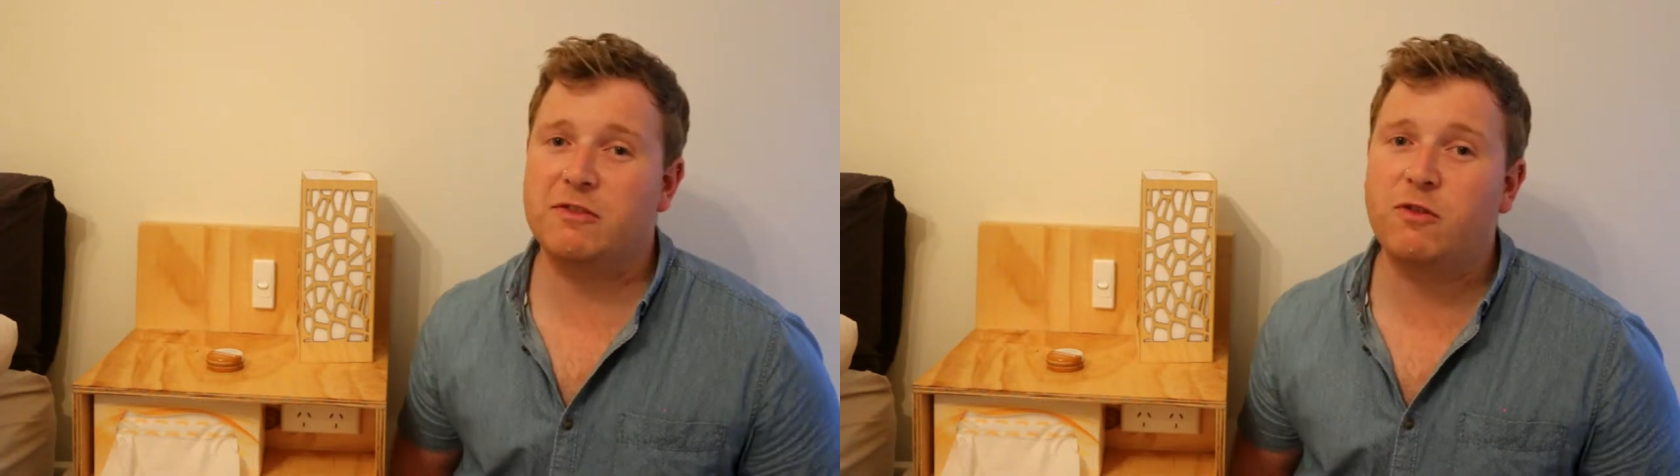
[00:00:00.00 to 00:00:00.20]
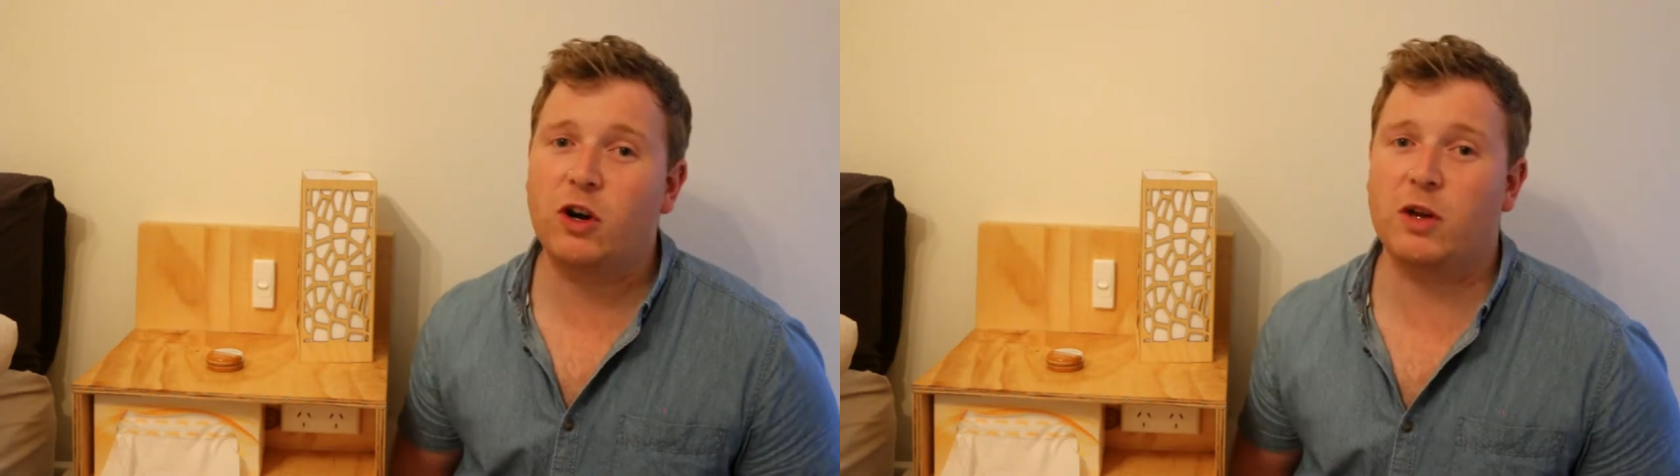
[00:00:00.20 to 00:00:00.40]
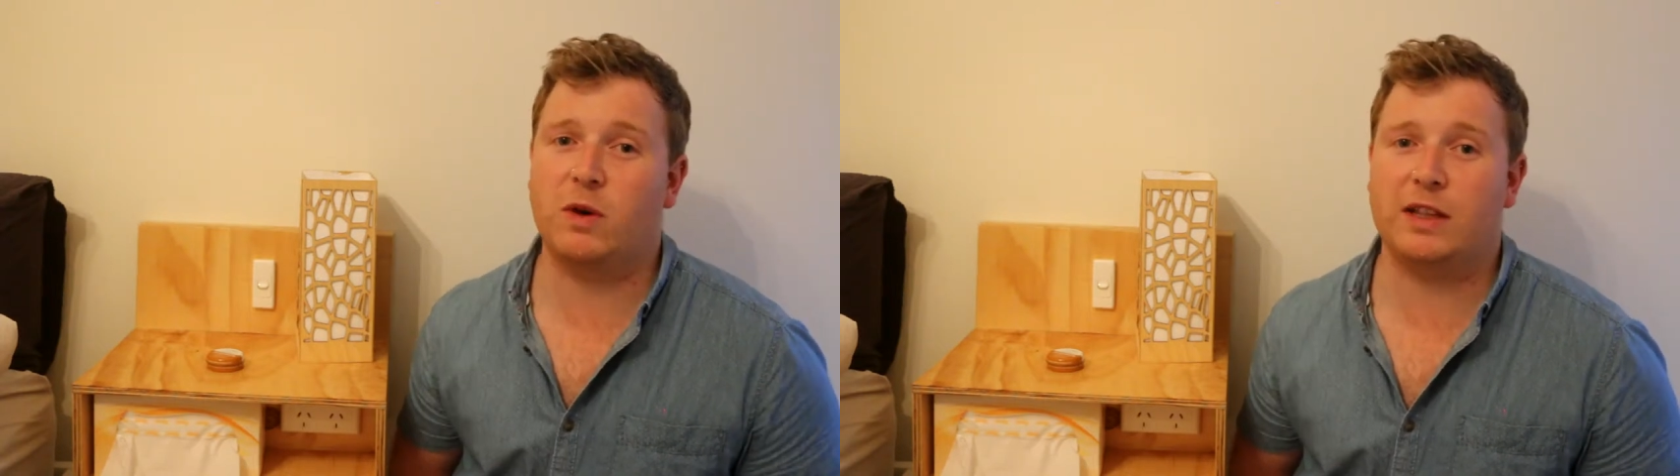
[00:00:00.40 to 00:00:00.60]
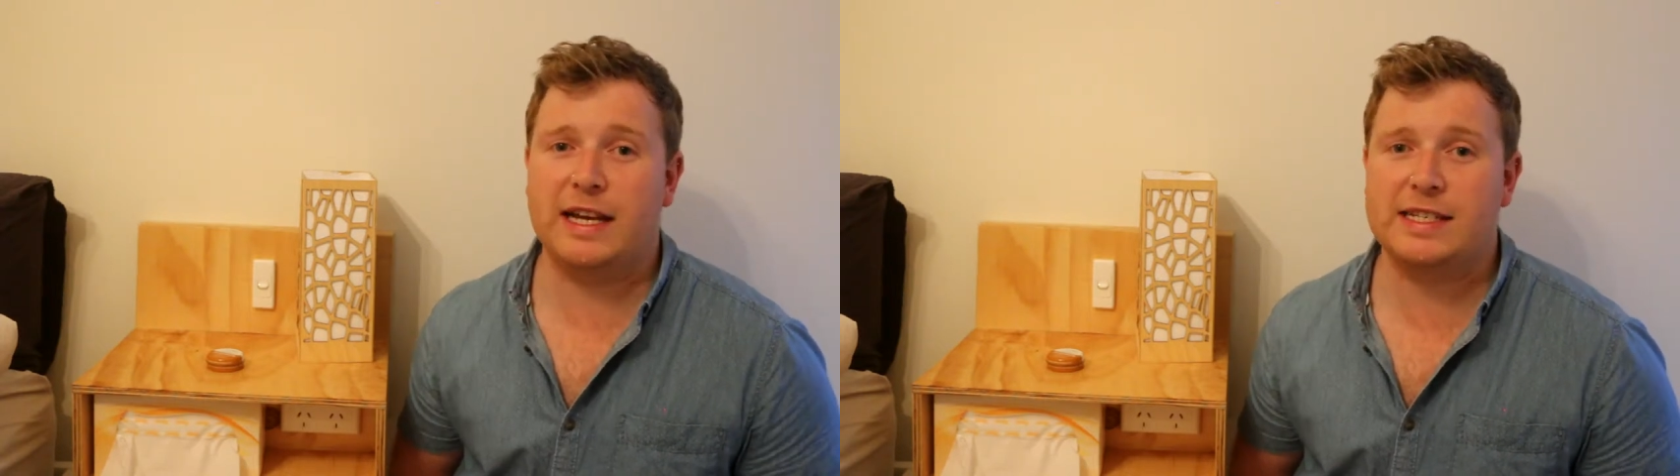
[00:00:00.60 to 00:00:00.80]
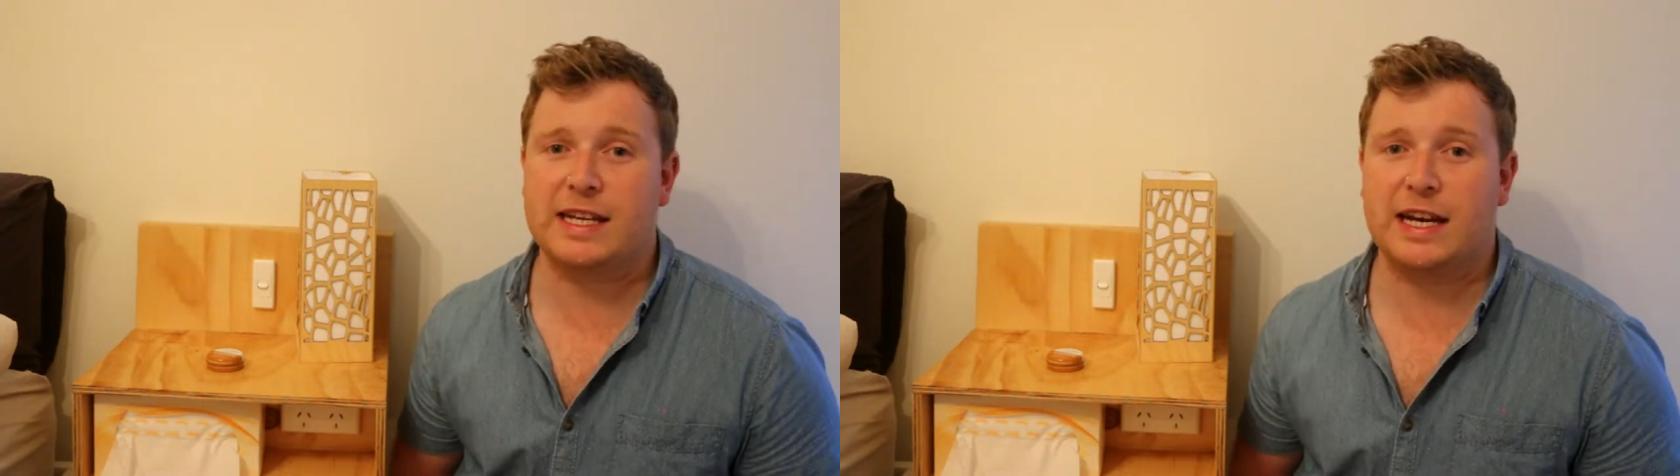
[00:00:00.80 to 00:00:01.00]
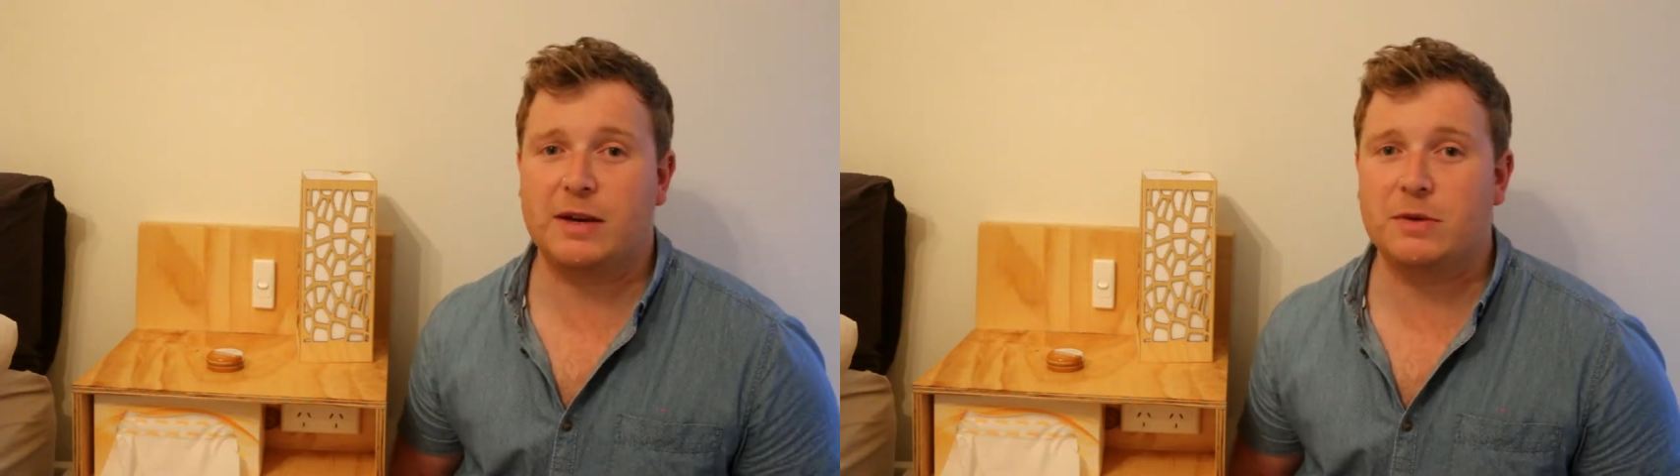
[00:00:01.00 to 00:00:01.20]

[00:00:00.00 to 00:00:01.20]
40 watt laser cutter,